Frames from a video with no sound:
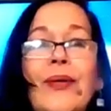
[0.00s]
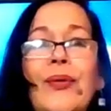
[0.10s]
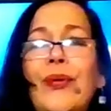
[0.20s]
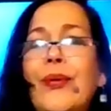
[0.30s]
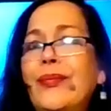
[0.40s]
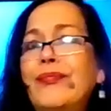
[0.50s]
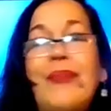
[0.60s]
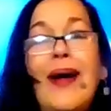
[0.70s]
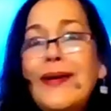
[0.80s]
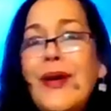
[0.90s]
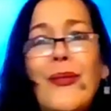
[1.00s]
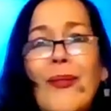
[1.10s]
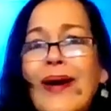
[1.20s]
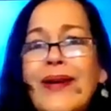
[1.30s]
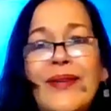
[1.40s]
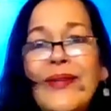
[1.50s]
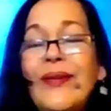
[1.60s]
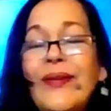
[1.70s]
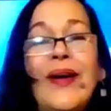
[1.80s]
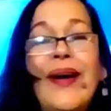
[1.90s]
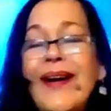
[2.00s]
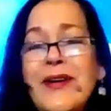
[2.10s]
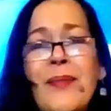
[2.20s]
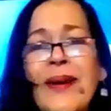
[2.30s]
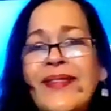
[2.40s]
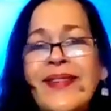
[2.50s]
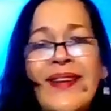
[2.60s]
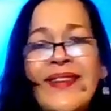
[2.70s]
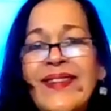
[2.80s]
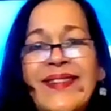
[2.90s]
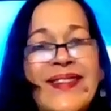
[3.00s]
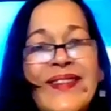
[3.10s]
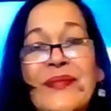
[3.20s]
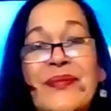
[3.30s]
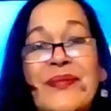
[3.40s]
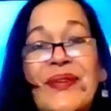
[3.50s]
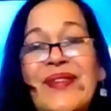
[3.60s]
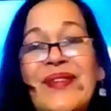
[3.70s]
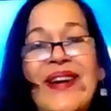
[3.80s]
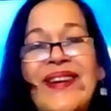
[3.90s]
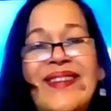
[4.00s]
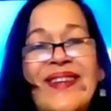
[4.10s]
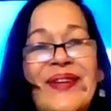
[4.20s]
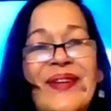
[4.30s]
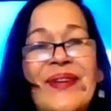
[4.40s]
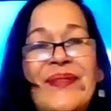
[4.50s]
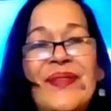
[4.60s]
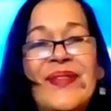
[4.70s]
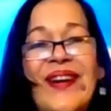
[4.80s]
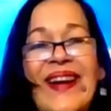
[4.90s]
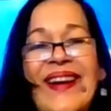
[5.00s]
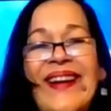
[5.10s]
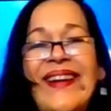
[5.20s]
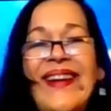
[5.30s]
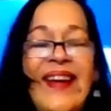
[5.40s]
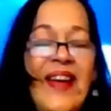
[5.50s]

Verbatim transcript: Oh, I know my signs and symbols in my totems, right?